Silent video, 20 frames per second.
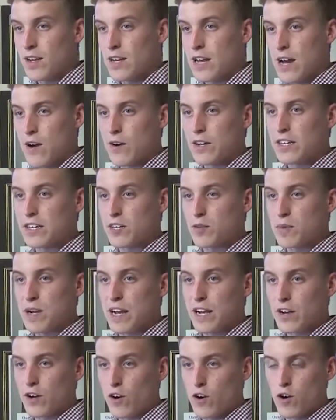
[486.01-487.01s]
Now I get her
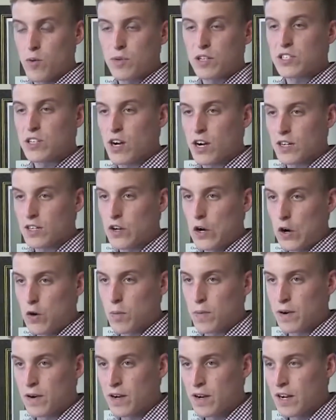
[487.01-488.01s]
back home, it's
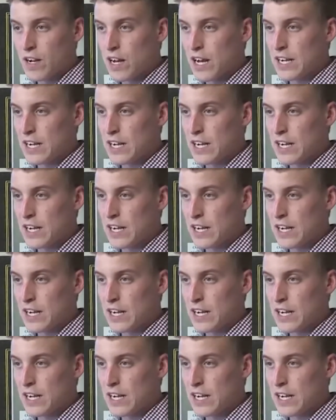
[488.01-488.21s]
October,